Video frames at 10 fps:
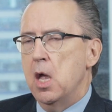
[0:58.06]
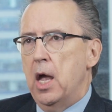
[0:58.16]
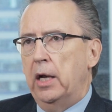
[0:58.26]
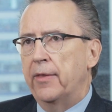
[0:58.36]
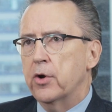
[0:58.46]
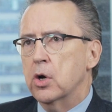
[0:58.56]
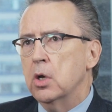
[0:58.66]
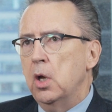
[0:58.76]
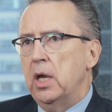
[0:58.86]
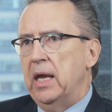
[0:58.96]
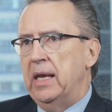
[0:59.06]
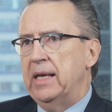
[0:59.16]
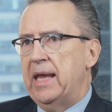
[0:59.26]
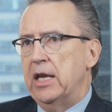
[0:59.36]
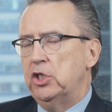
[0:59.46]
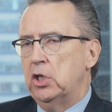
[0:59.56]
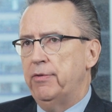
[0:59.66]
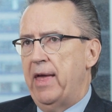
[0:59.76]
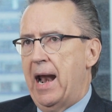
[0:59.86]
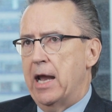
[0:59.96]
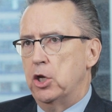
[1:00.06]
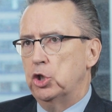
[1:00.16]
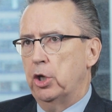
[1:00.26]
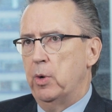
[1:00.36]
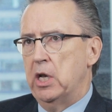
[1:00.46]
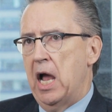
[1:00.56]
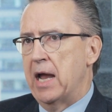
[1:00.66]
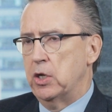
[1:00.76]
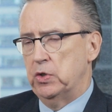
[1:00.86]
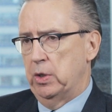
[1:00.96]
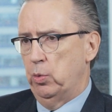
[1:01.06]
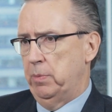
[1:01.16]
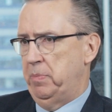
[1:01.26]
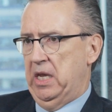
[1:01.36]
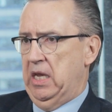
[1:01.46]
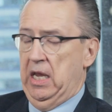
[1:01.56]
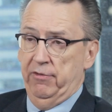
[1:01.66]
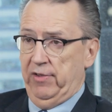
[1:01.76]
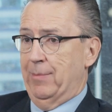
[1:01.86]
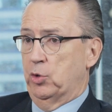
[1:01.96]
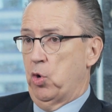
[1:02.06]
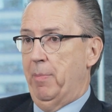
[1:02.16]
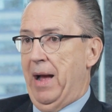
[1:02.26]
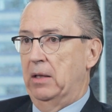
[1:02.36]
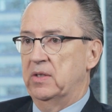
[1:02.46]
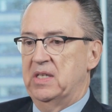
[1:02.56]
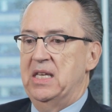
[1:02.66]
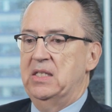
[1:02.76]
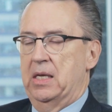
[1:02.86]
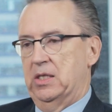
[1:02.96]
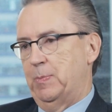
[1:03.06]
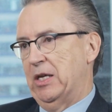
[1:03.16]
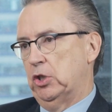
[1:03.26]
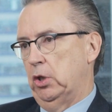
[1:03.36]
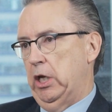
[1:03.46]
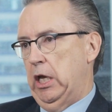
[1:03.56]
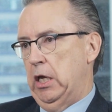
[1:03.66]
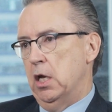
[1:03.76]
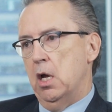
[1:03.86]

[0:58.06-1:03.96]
Another indication that I usually would not use it would be inflammatory bowel disease, especially